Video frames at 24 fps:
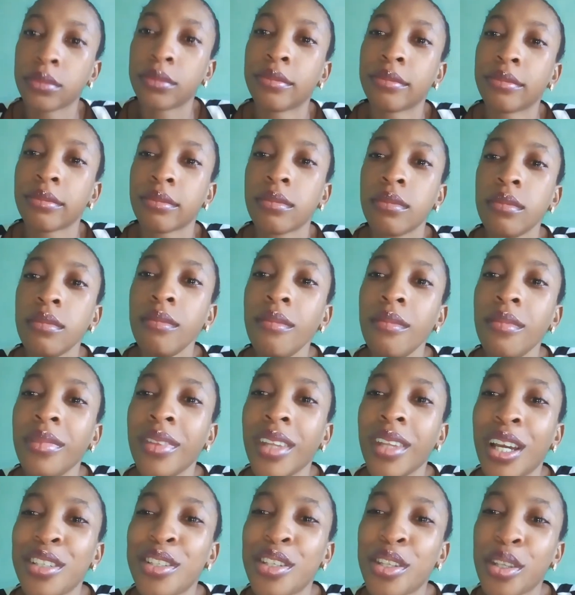So
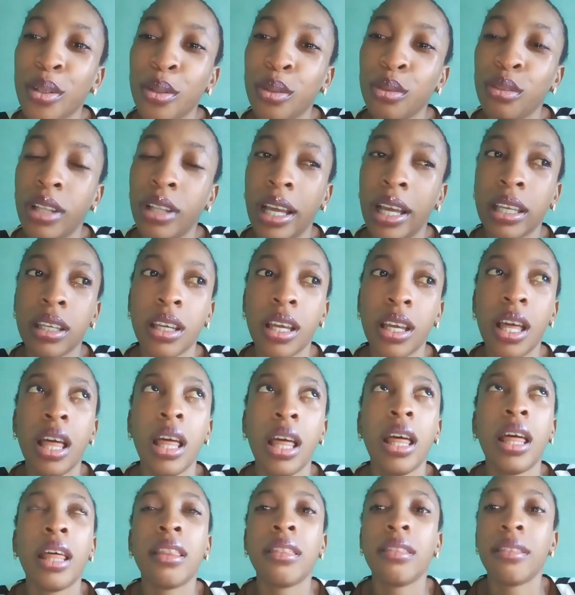like, that is
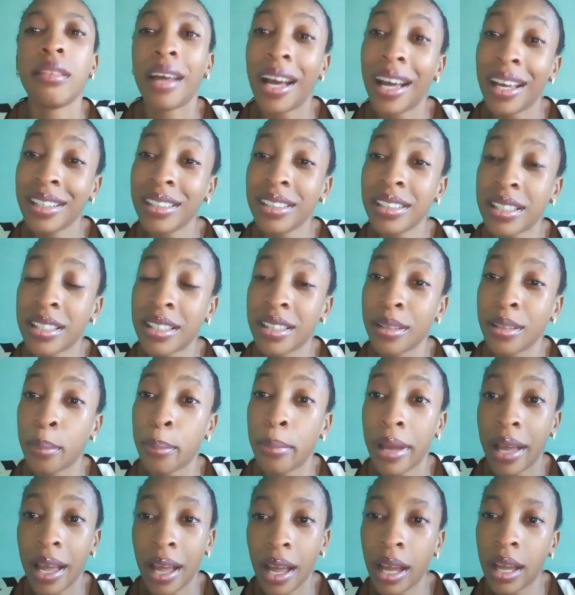the bad
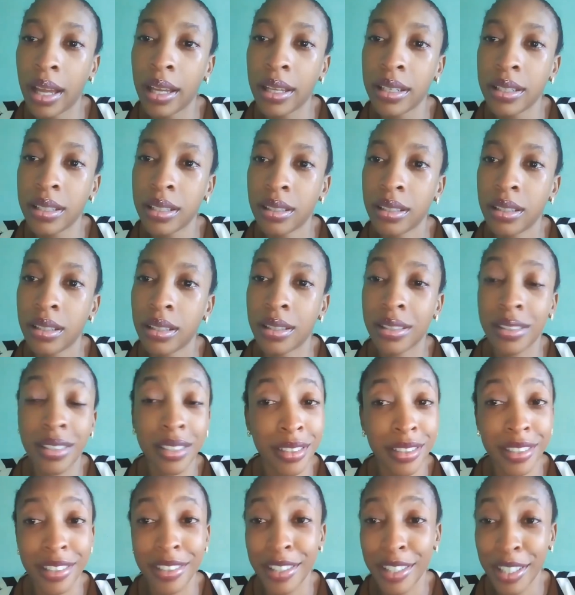
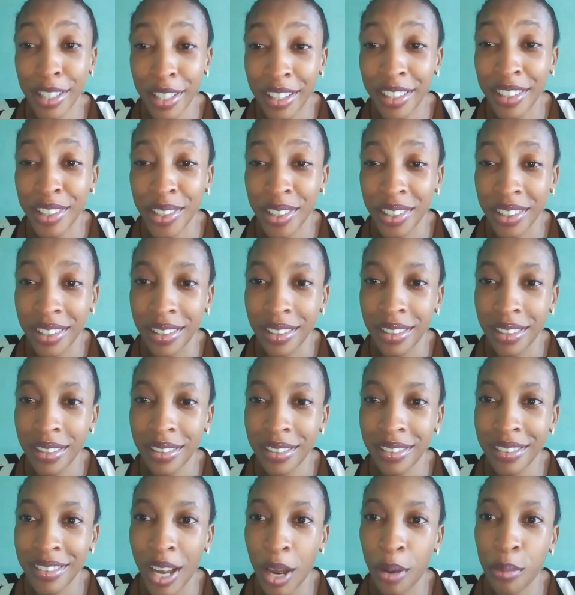discussion I was
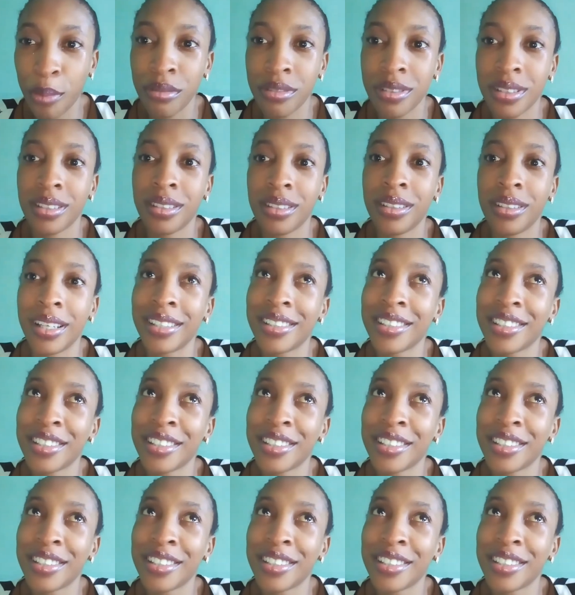letting you all know